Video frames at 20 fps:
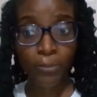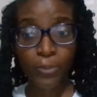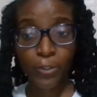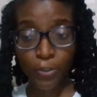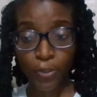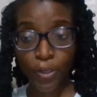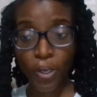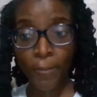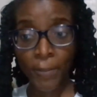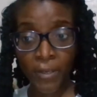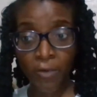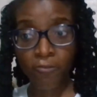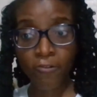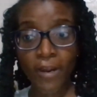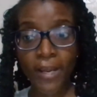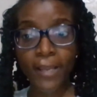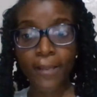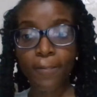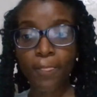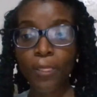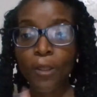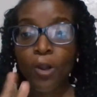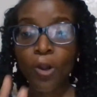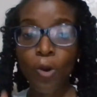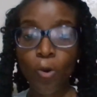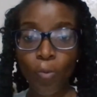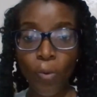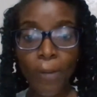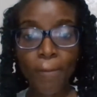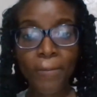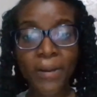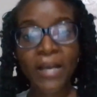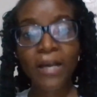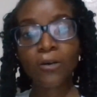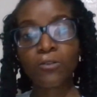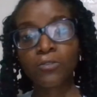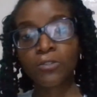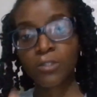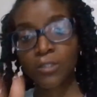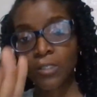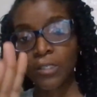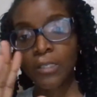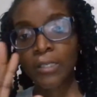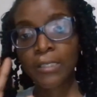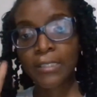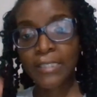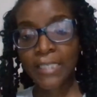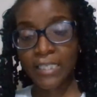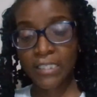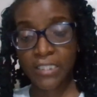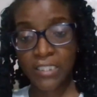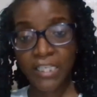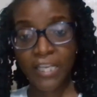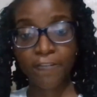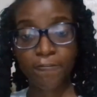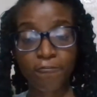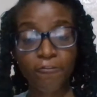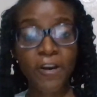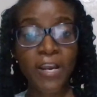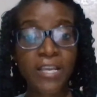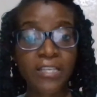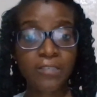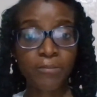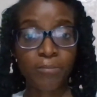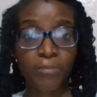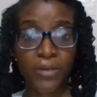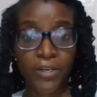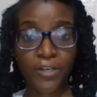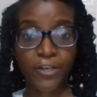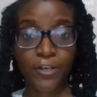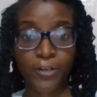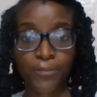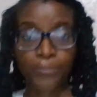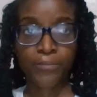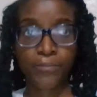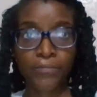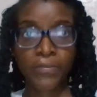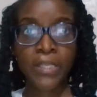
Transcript: You heard me right, £1.99 fries and burger.